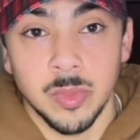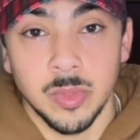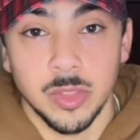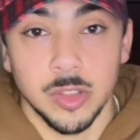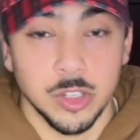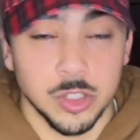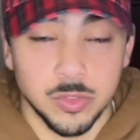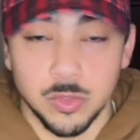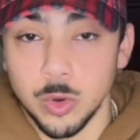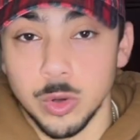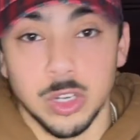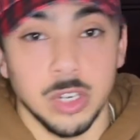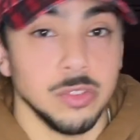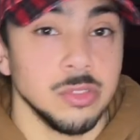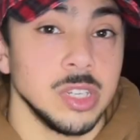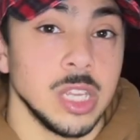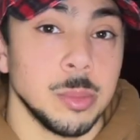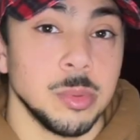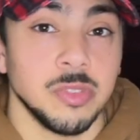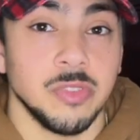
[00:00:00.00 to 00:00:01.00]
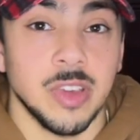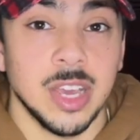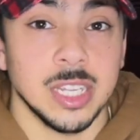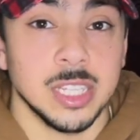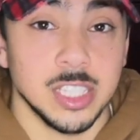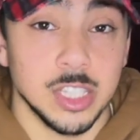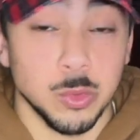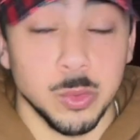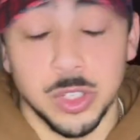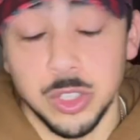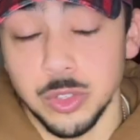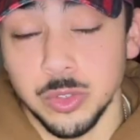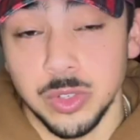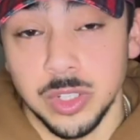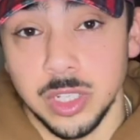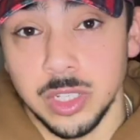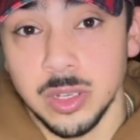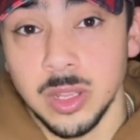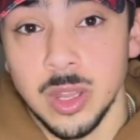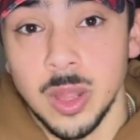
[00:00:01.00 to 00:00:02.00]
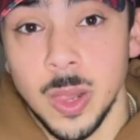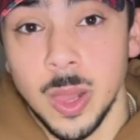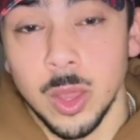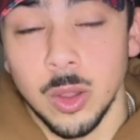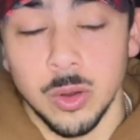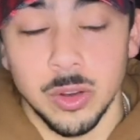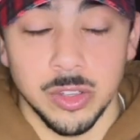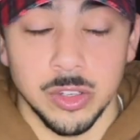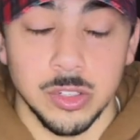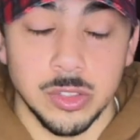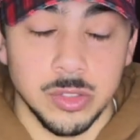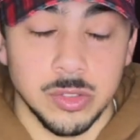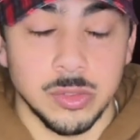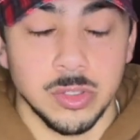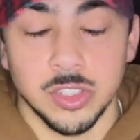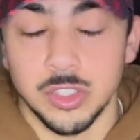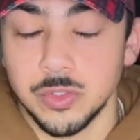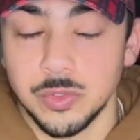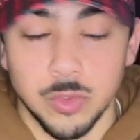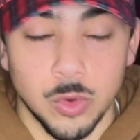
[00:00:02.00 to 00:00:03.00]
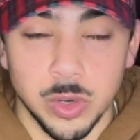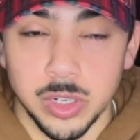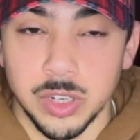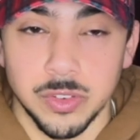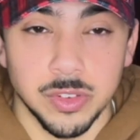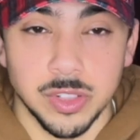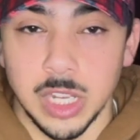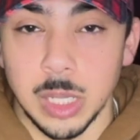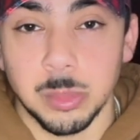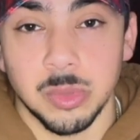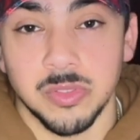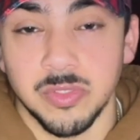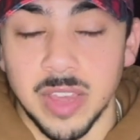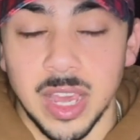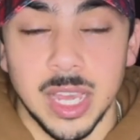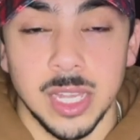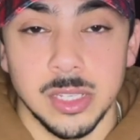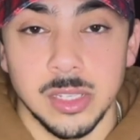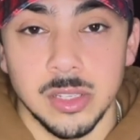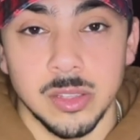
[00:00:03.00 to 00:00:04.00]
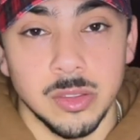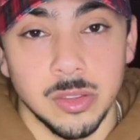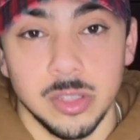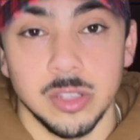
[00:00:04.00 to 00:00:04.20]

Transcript: There's 4 different type of fats that we do need, or there's just 4 different type of fats.